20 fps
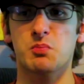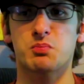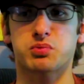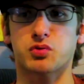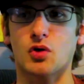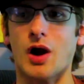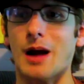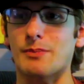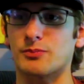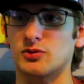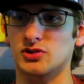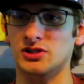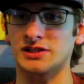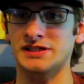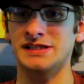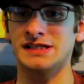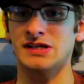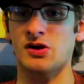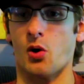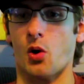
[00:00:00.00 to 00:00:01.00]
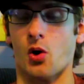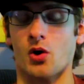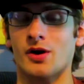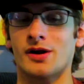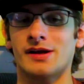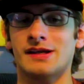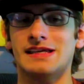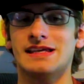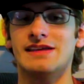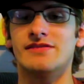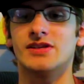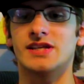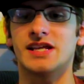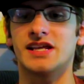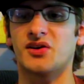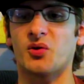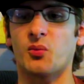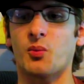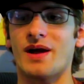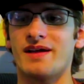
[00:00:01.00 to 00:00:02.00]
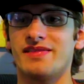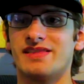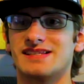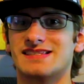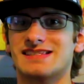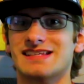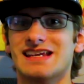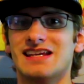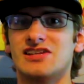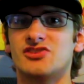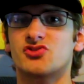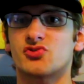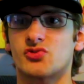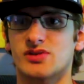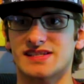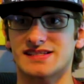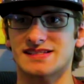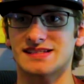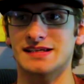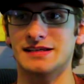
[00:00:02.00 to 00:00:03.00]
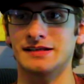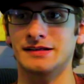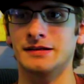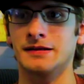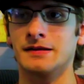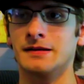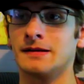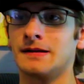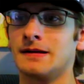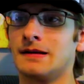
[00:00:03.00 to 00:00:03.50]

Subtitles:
properly or even in a way that's interesting.